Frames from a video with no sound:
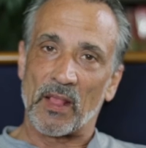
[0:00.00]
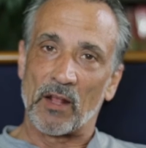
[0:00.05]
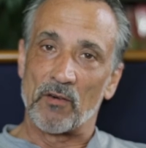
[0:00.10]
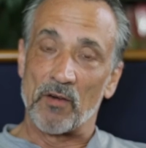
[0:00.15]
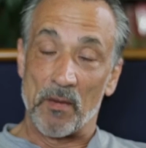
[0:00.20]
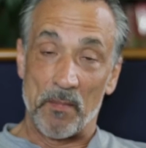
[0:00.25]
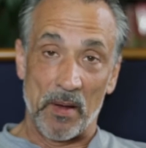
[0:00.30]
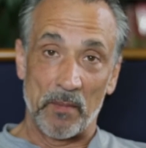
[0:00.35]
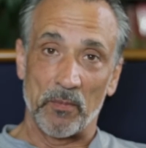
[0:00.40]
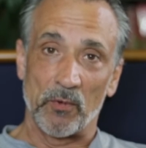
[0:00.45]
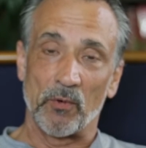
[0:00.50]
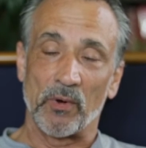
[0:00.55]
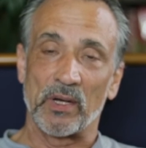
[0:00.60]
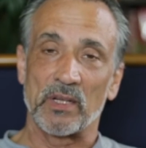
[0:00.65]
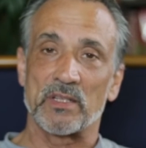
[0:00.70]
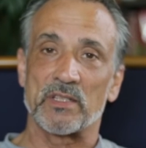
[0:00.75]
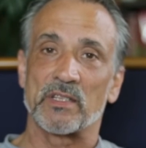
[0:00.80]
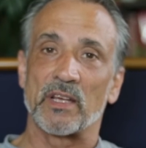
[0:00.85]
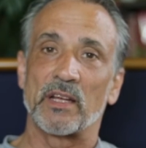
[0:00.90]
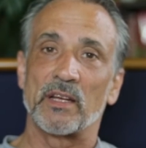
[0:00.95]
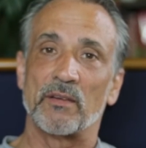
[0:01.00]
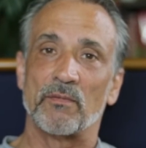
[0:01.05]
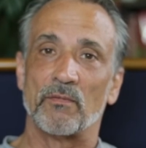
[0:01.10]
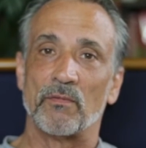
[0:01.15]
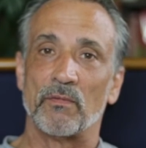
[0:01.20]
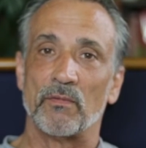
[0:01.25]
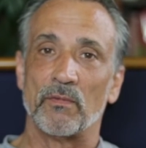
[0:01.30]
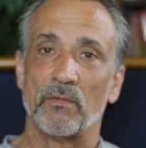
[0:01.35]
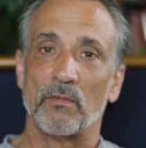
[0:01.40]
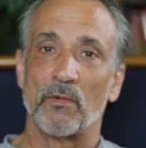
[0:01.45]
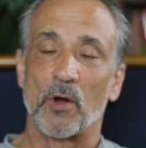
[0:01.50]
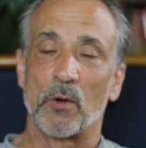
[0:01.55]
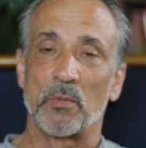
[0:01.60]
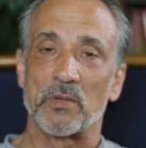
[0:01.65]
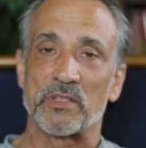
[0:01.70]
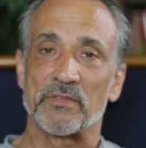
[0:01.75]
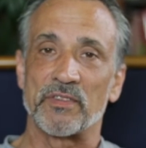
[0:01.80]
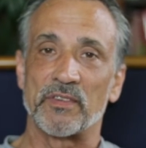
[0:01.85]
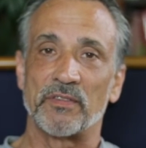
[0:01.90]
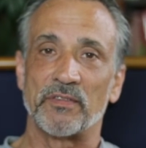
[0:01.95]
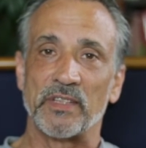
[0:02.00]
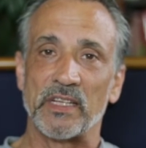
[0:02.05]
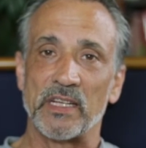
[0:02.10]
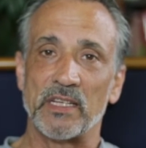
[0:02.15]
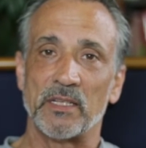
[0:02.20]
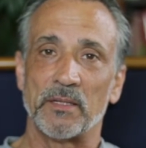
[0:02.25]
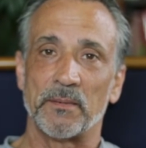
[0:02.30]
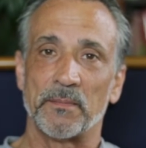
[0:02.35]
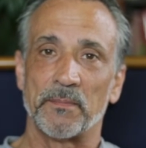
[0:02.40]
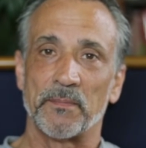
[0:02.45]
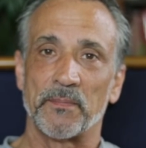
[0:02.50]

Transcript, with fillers: remember what it said in Romans fifteen?